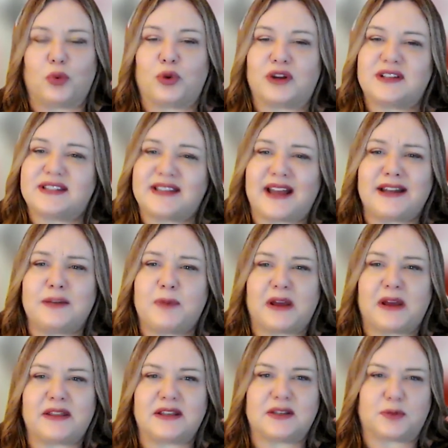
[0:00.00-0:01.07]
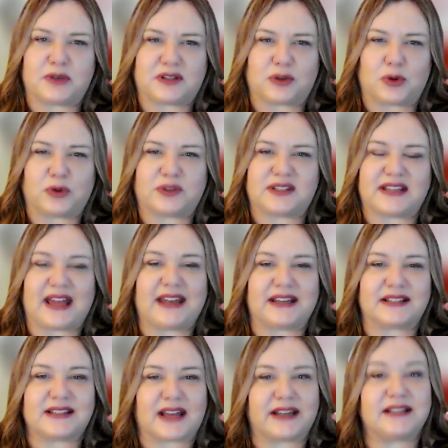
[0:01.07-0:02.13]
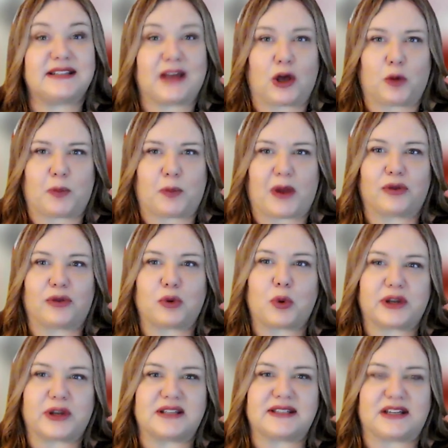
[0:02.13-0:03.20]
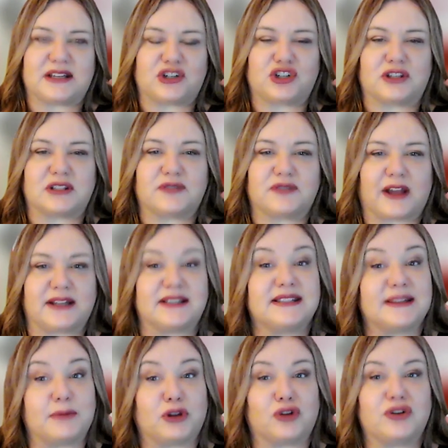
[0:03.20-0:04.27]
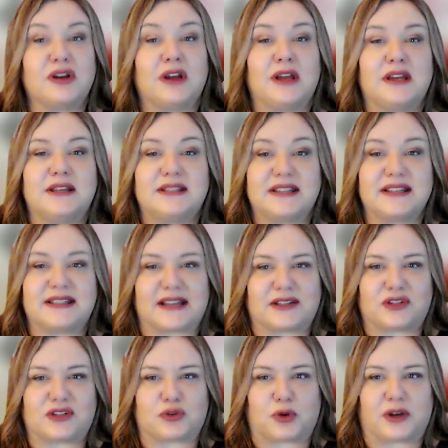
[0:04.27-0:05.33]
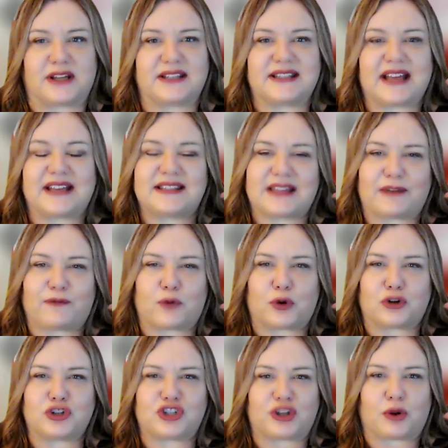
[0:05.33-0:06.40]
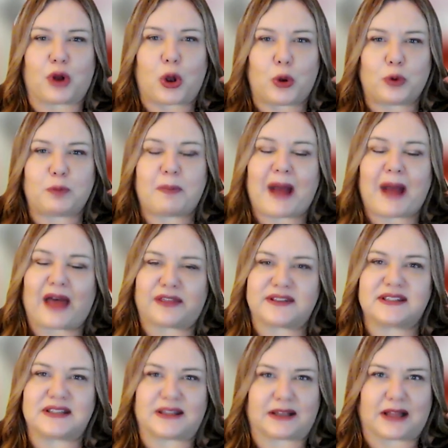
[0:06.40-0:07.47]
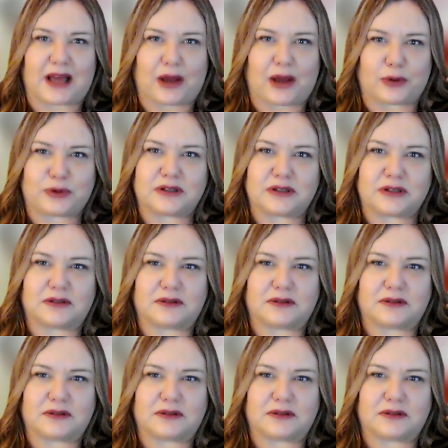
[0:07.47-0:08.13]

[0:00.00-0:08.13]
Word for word: We're excited by these results and excited to help other organizations find similar success stories as they forge their own paths to the cloud.